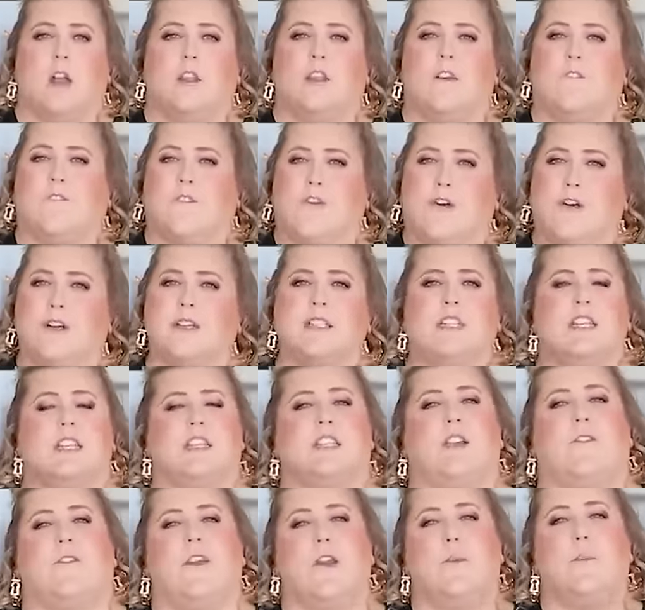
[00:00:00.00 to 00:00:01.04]
The first
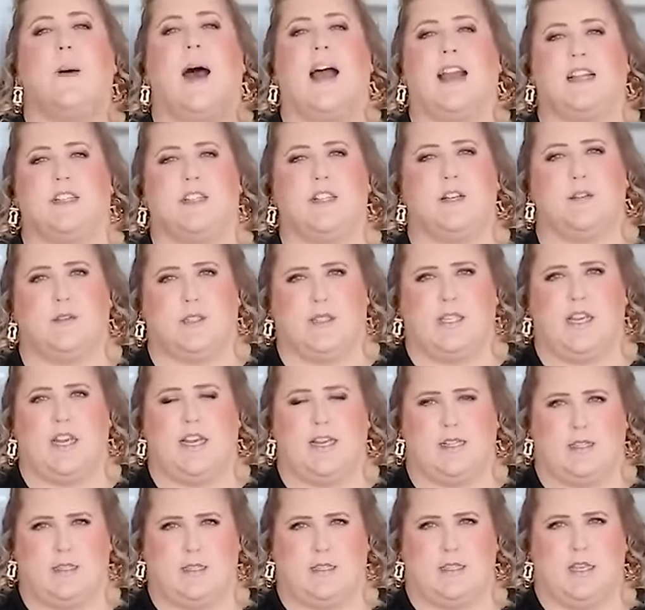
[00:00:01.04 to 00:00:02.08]
is if you buy 2
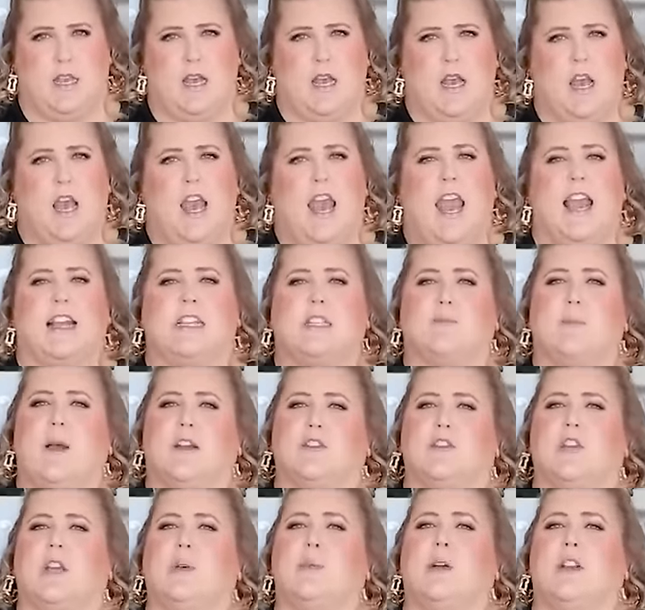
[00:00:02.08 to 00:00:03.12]
seats,
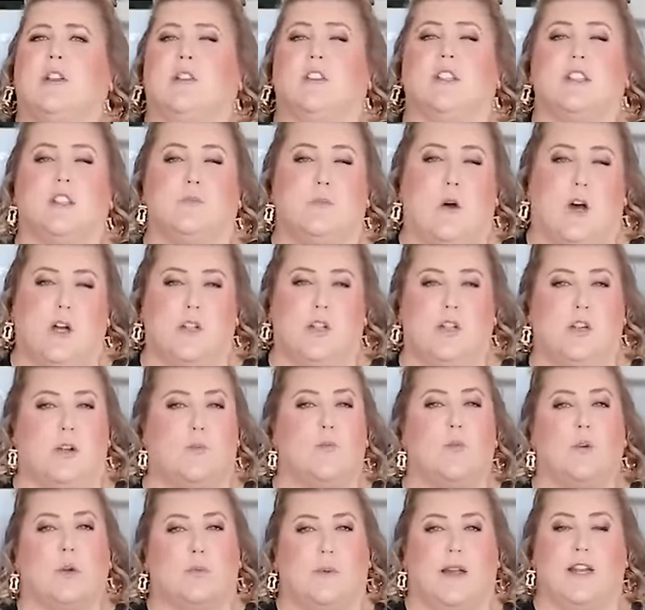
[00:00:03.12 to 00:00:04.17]
especially when they're smaller,
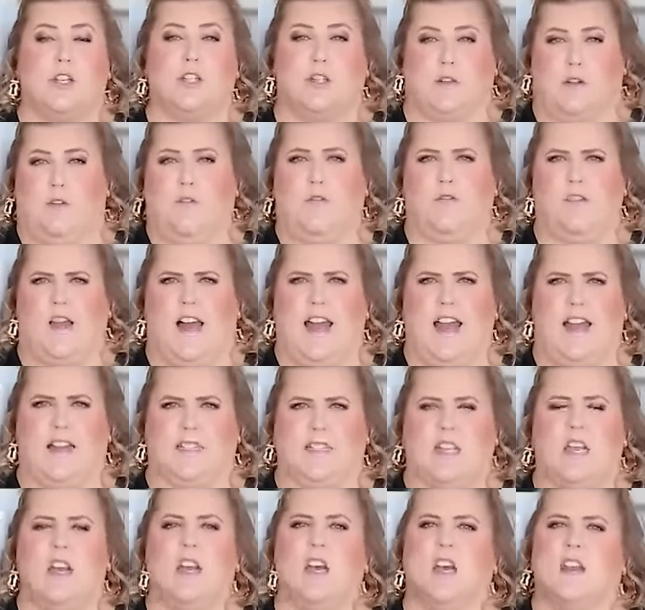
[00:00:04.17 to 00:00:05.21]
more regional
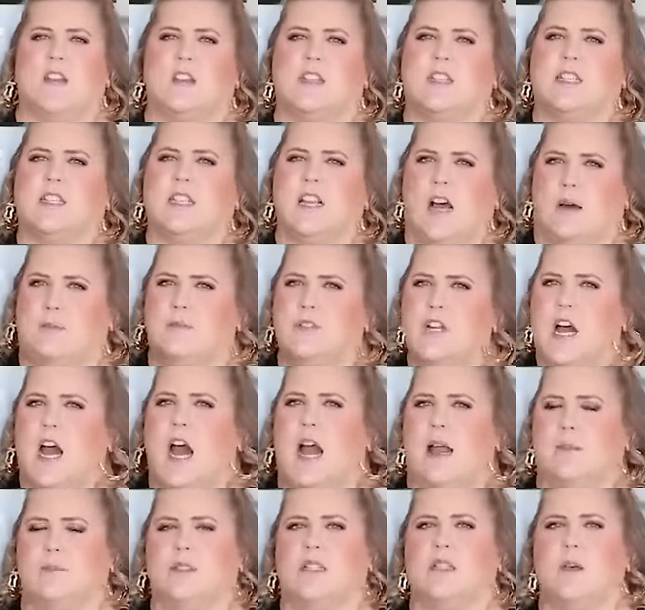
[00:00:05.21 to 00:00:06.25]
flights,
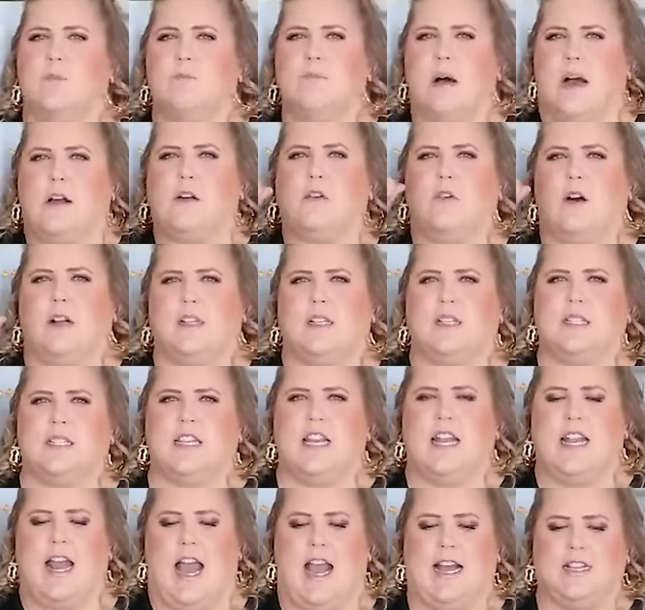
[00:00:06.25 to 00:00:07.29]
sometimes the buckle on the
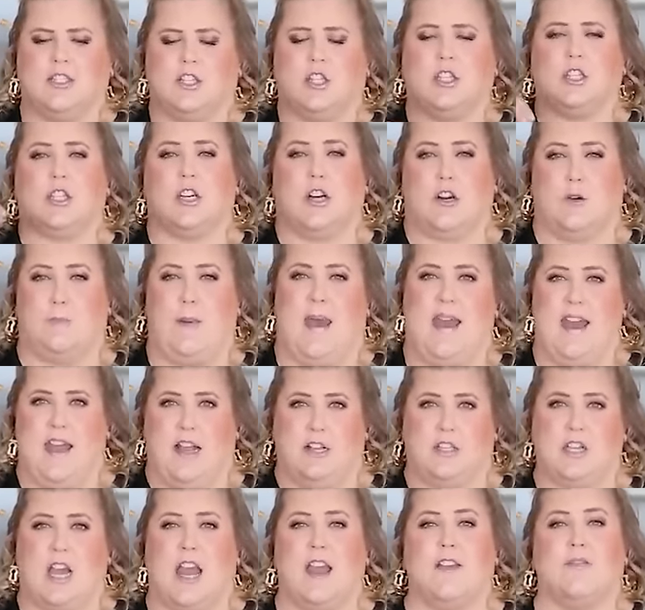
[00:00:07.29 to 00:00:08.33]
seat has a sharp
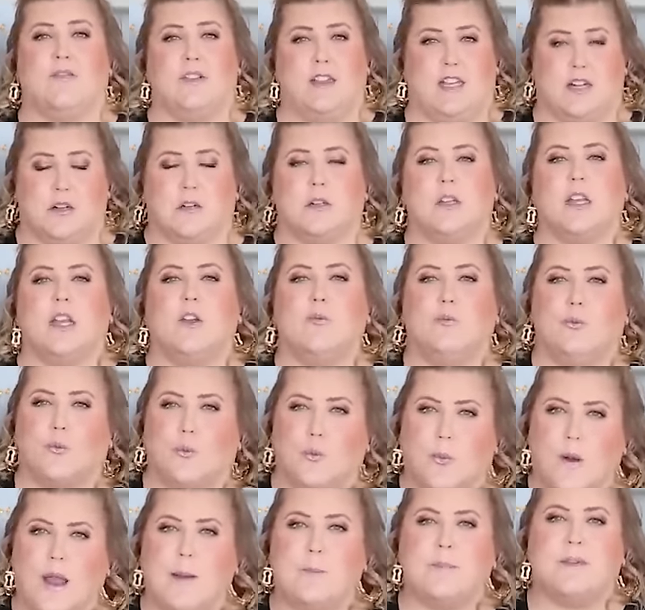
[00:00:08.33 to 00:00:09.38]
edge. I've literally
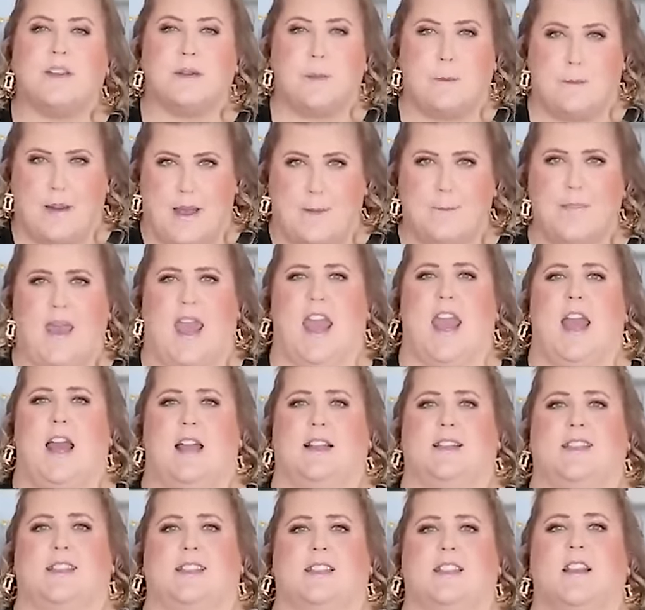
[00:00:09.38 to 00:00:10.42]
ripped my
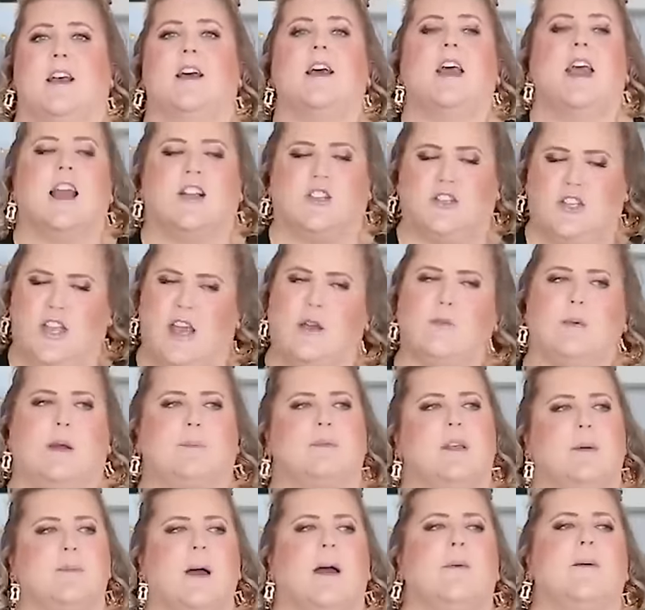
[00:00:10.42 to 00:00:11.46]
pants. Actually, I
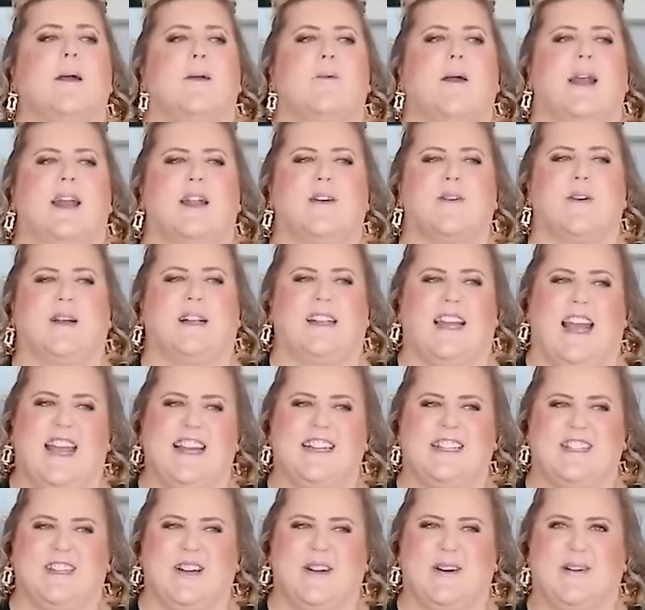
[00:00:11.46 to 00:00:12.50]
ripped them on my way to
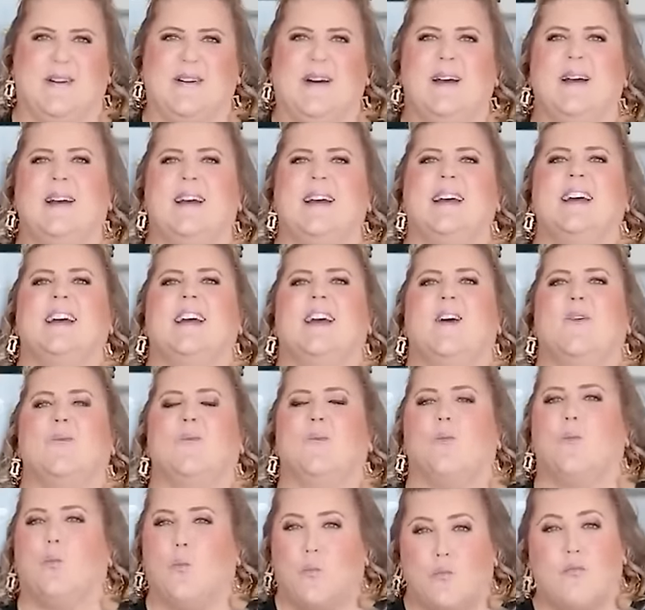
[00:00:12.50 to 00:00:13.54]
Orlando
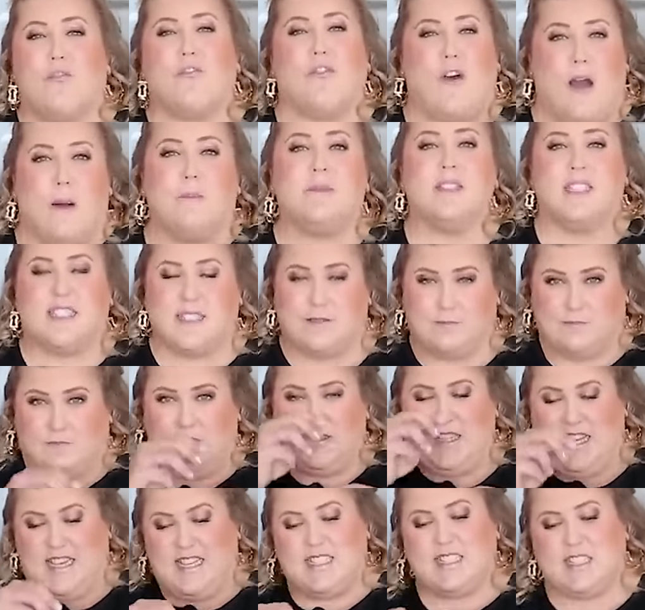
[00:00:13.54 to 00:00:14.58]
from
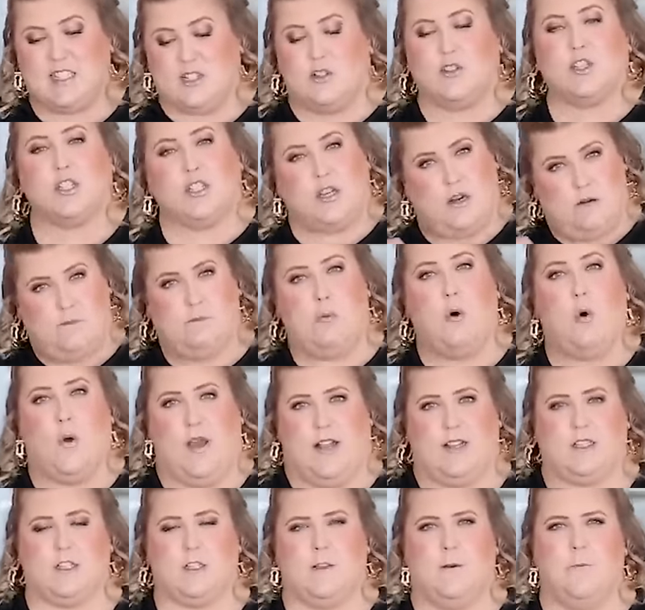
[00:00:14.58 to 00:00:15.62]
these little sharp
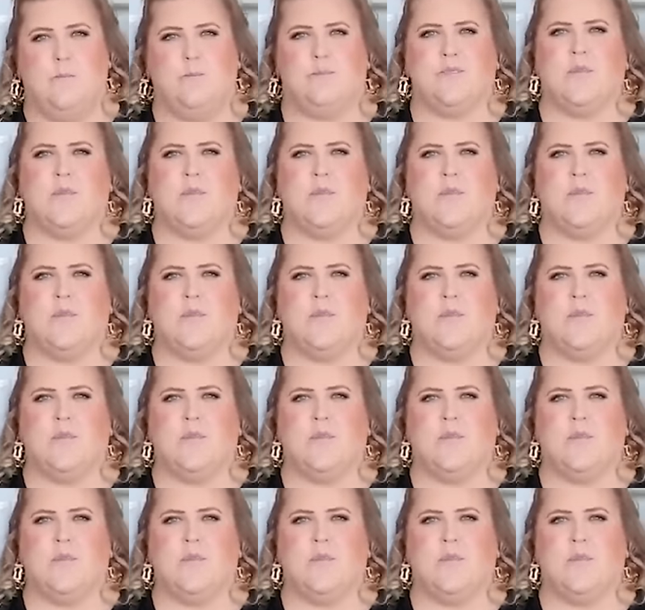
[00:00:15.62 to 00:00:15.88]
points.